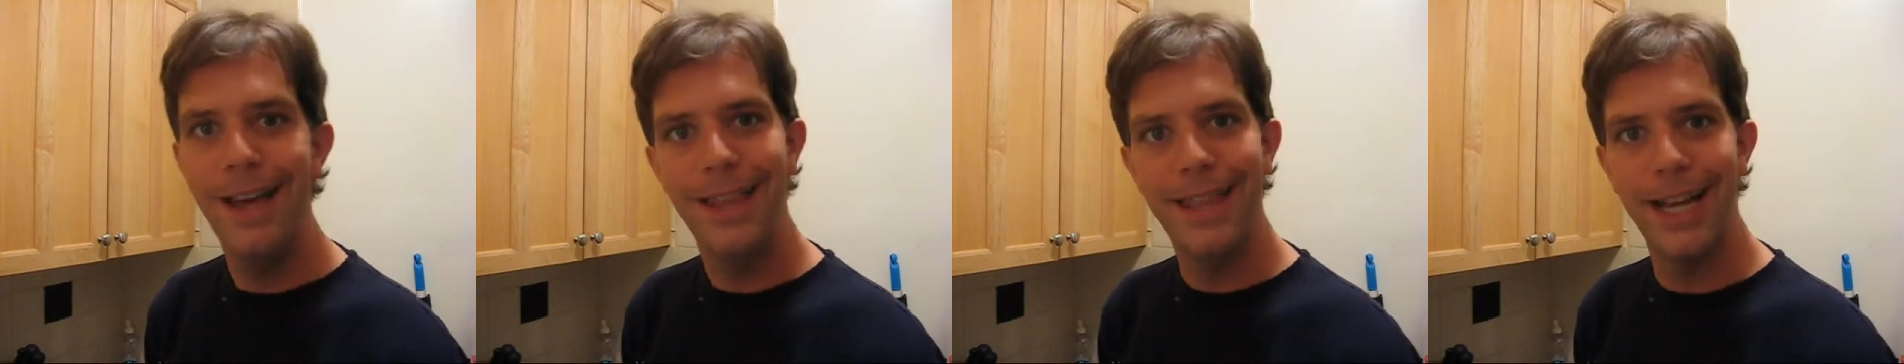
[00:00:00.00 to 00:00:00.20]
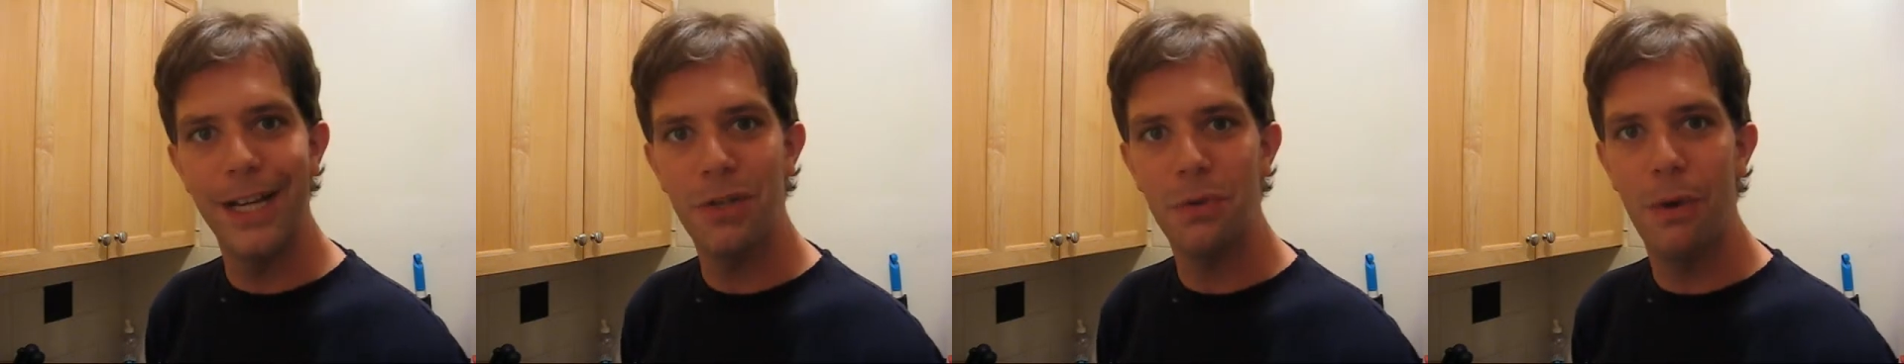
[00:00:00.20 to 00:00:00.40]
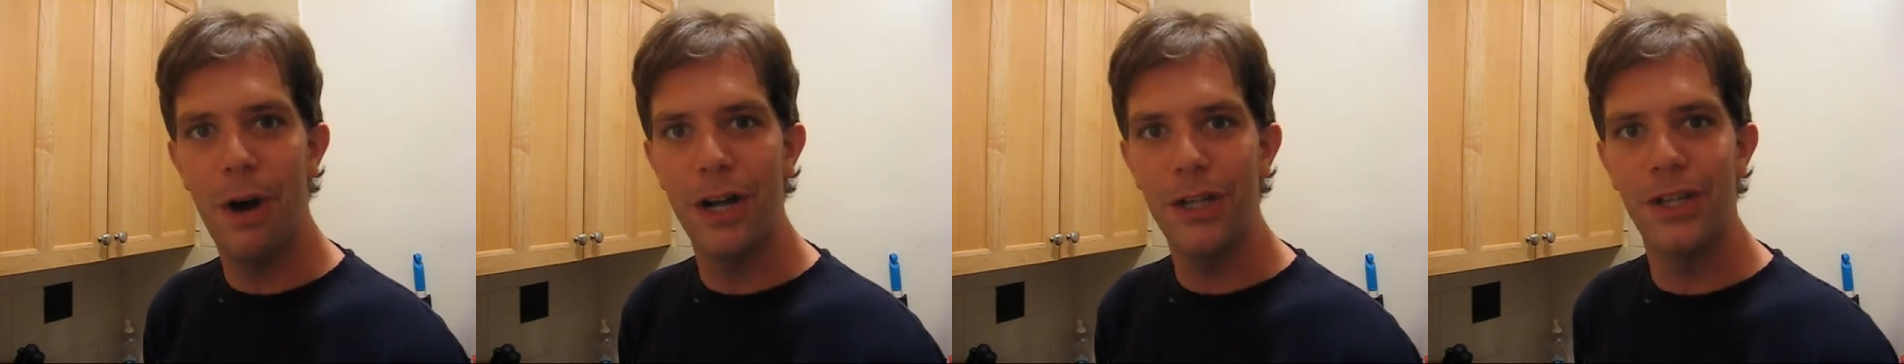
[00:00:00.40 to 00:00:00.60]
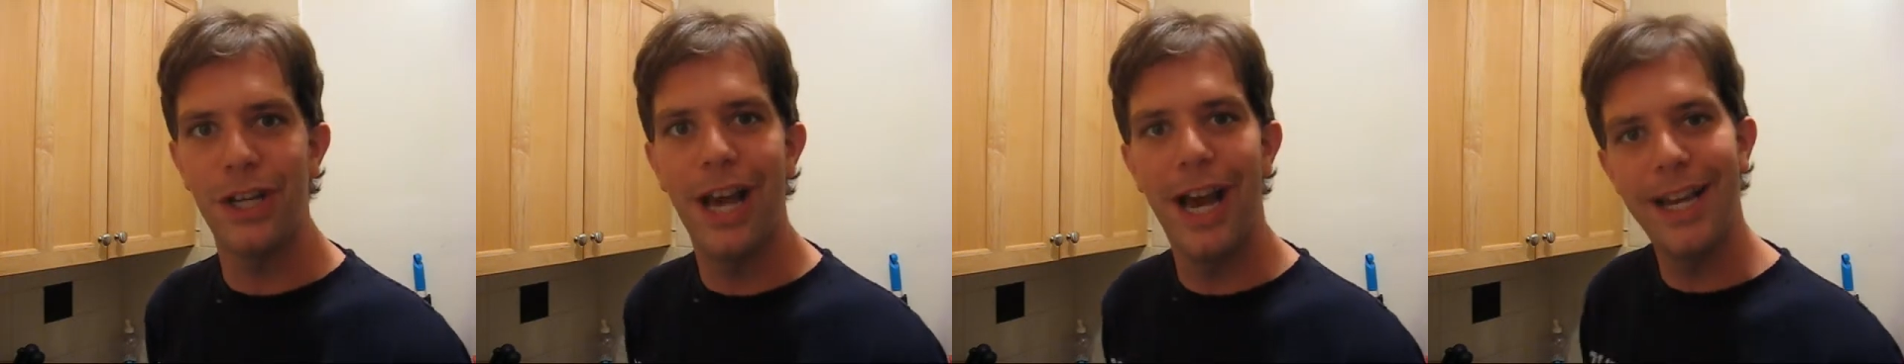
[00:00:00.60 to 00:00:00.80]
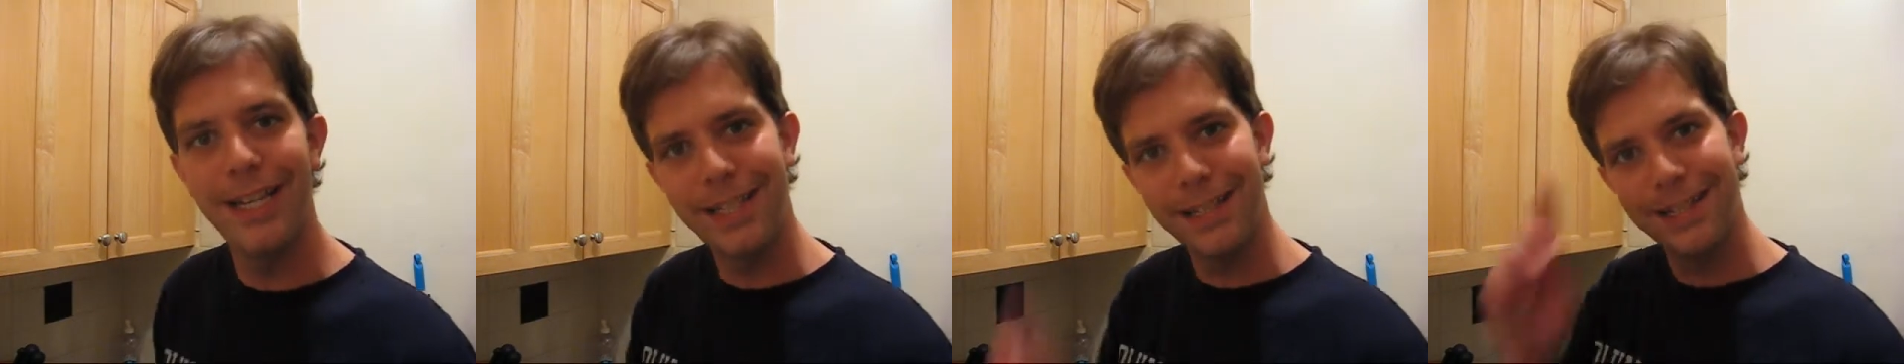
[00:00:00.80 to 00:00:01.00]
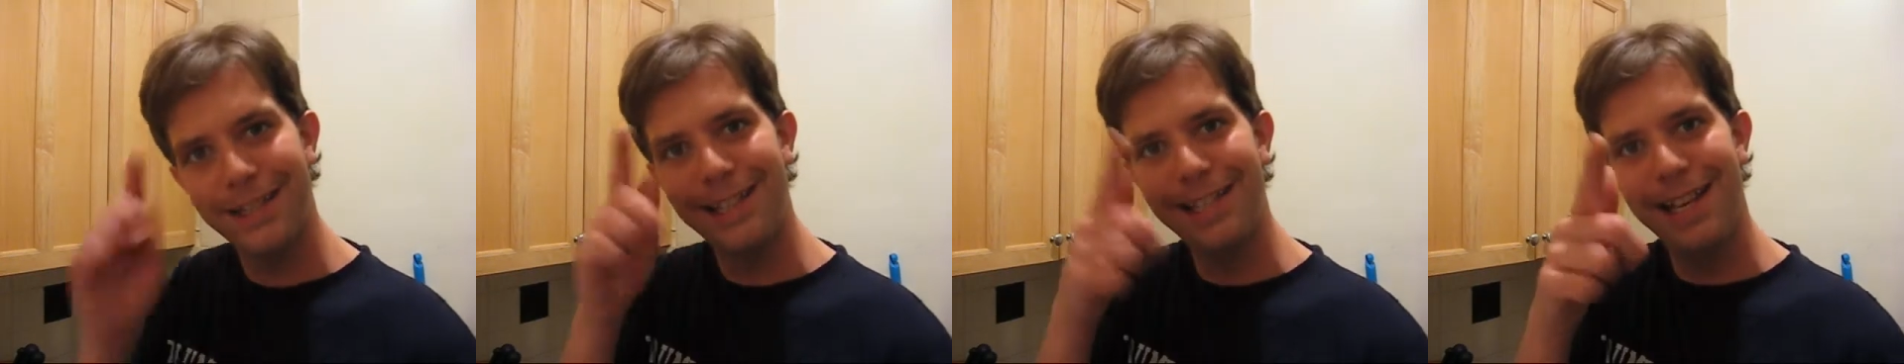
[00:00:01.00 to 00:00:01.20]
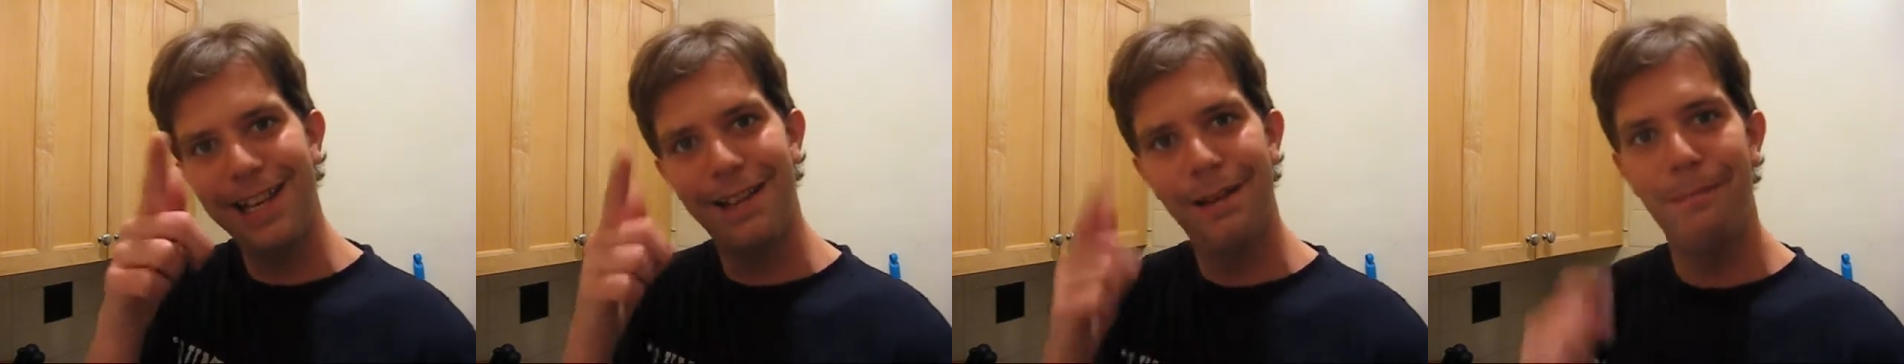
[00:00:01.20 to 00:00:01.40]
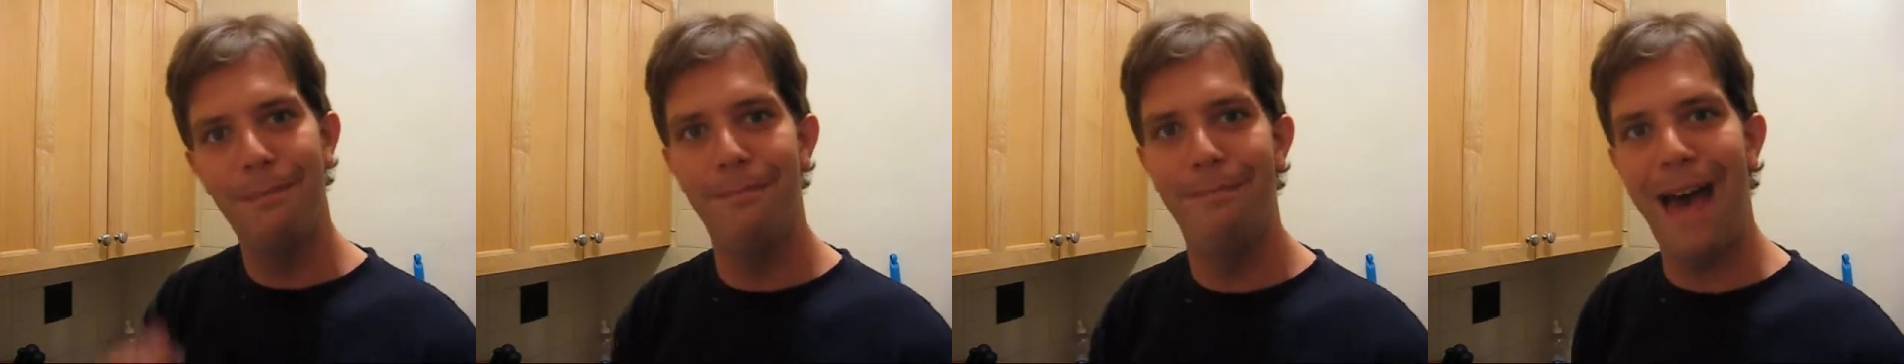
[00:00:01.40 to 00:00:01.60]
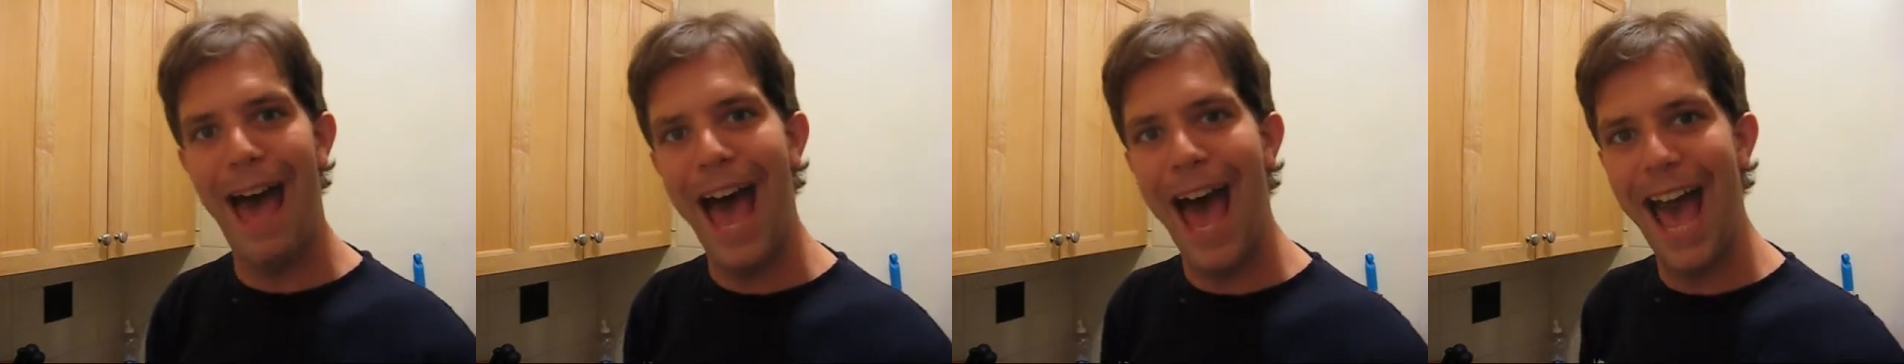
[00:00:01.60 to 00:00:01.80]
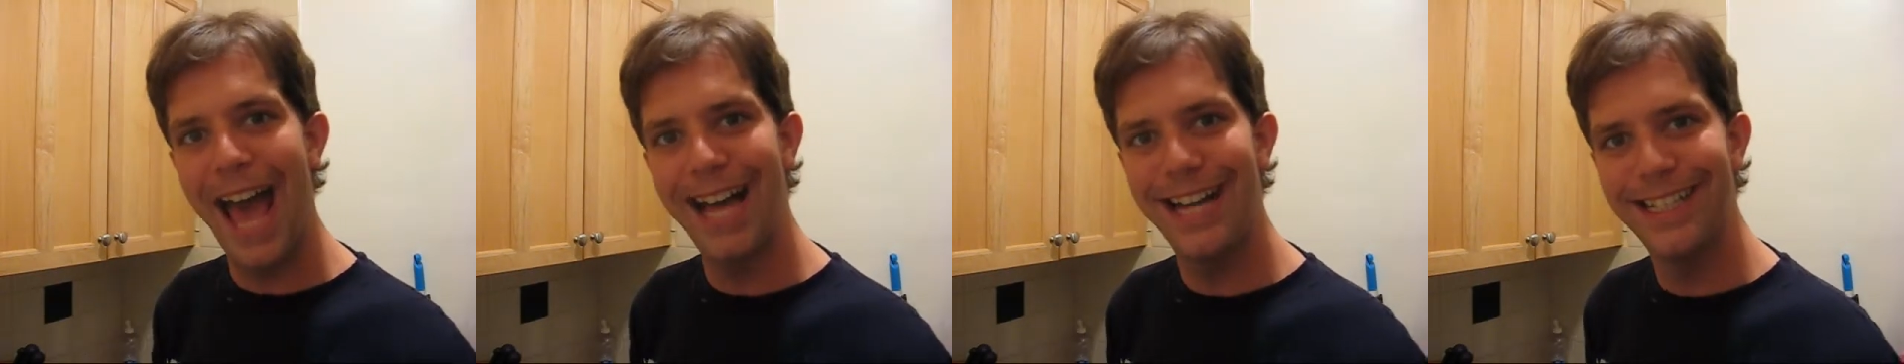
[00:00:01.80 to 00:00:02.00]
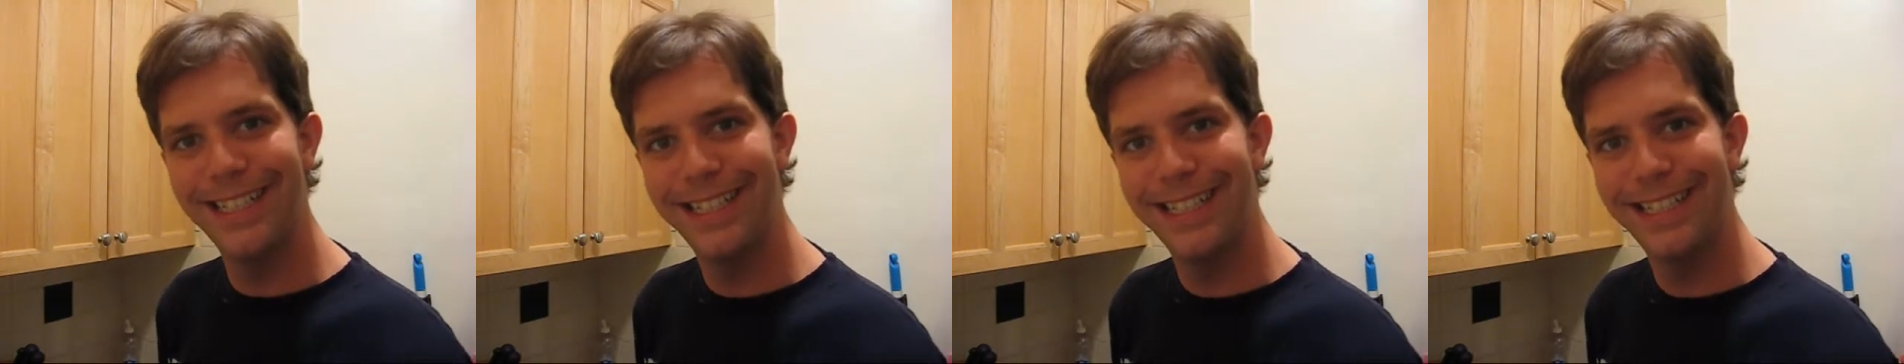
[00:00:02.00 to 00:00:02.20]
Thanks for watching, guys. Bye.